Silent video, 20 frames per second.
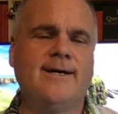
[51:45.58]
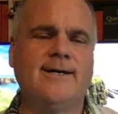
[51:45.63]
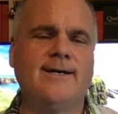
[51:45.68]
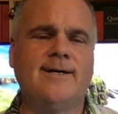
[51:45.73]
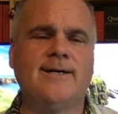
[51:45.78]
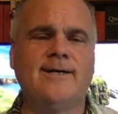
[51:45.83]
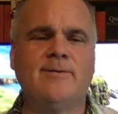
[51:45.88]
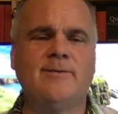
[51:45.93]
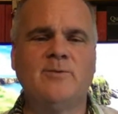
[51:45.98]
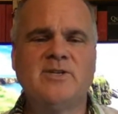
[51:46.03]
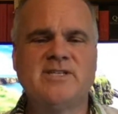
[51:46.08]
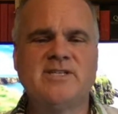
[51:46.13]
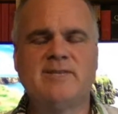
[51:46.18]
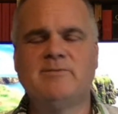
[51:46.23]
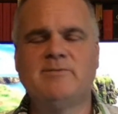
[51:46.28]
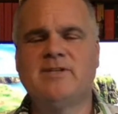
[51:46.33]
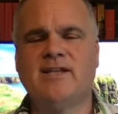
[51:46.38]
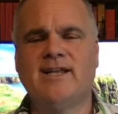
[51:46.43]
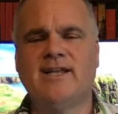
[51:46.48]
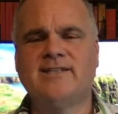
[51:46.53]
we seem
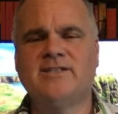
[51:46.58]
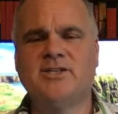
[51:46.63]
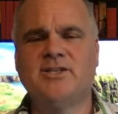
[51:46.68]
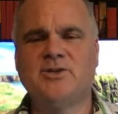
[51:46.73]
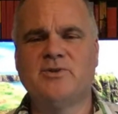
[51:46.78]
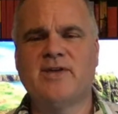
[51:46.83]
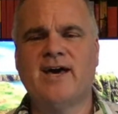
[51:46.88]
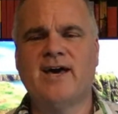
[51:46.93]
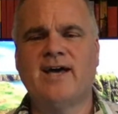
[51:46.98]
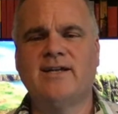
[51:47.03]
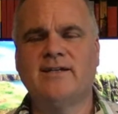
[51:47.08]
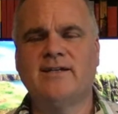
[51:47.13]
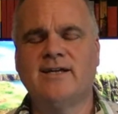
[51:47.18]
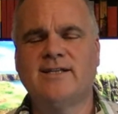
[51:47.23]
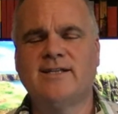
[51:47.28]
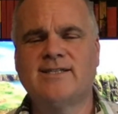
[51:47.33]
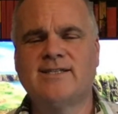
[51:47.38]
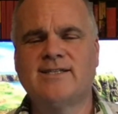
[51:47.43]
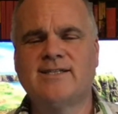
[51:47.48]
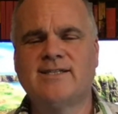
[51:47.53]
to like to do that at
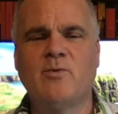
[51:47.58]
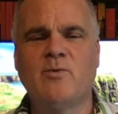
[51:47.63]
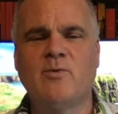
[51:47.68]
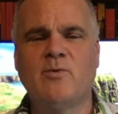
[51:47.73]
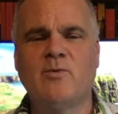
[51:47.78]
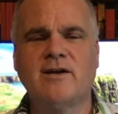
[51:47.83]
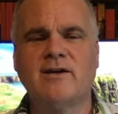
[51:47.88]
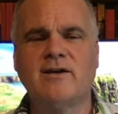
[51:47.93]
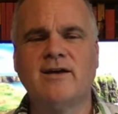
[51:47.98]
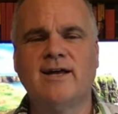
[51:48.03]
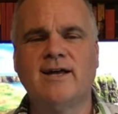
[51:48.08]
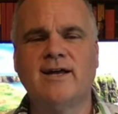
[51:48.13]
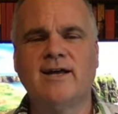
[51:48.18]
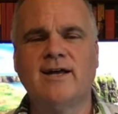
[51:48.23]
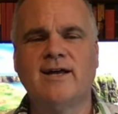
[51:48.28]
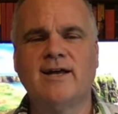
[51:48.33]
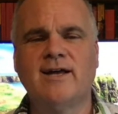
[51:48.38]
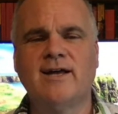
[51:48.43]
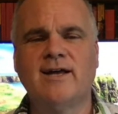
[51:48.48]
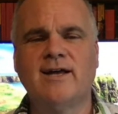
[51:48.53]
work. That's
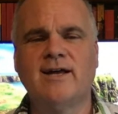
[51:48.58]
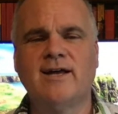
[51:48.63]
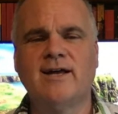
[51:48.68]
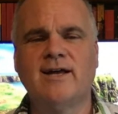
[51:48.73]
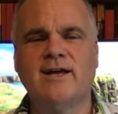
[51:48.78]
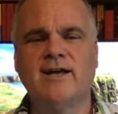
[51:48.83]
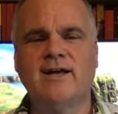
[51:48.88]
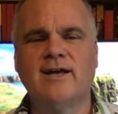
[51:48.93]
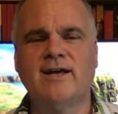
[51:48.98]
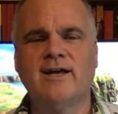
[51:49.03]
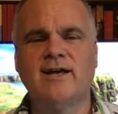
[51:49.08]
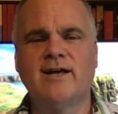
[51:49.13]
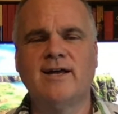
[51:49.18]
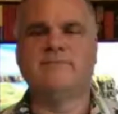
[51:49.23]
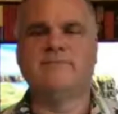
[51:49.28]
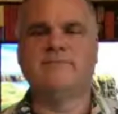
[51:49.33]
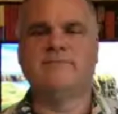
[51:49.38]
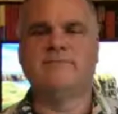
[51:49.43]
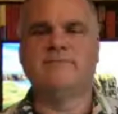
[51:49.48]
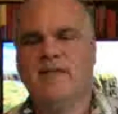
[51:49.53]
how we save our
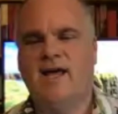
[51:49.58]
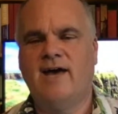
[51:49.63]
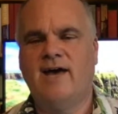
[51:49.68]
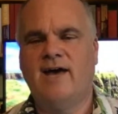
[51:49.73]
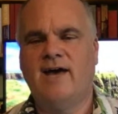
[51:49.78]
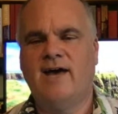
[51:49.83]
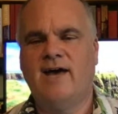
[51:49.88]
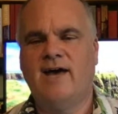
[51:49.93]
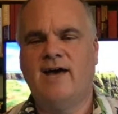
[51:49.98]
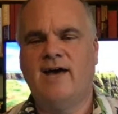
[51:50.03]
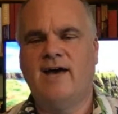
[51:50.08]
lives too.